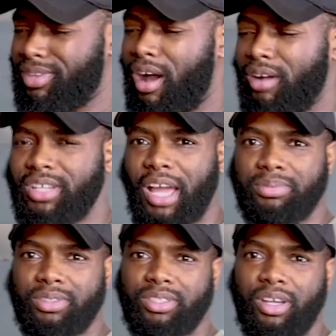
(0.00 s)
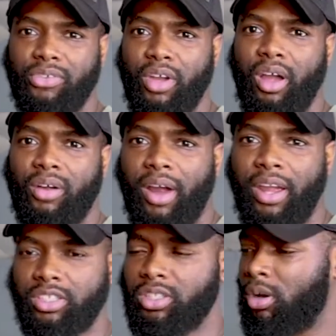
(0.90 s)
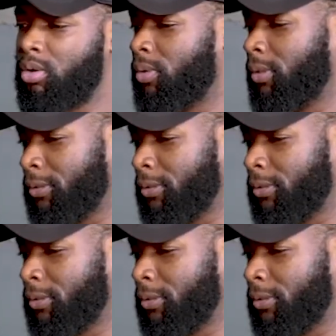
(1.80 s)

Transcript: all types of stuff, right? So